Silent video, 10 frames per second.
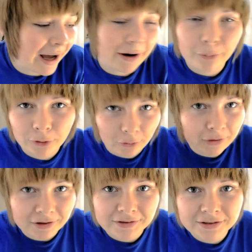I want all
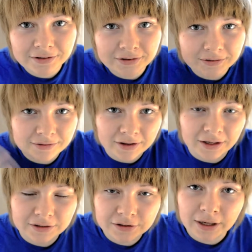these
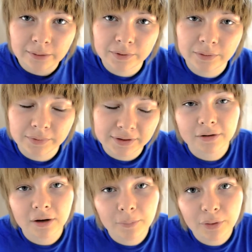things to happen, but
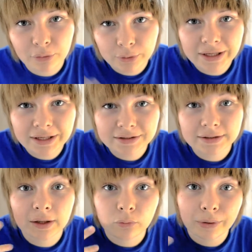number three is
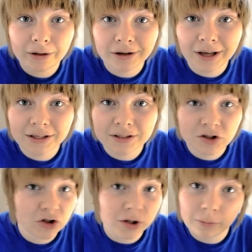get
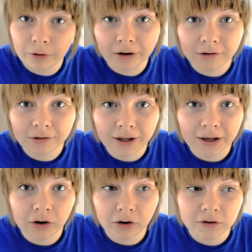recognized somewhere,
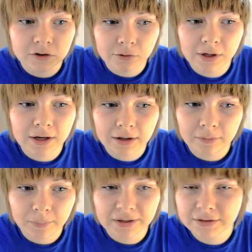like on the street
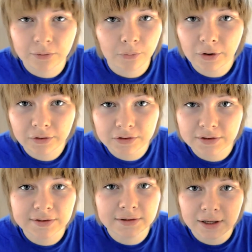by someone
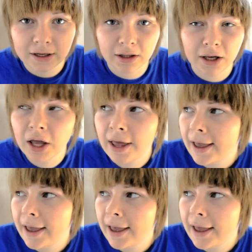just saying like,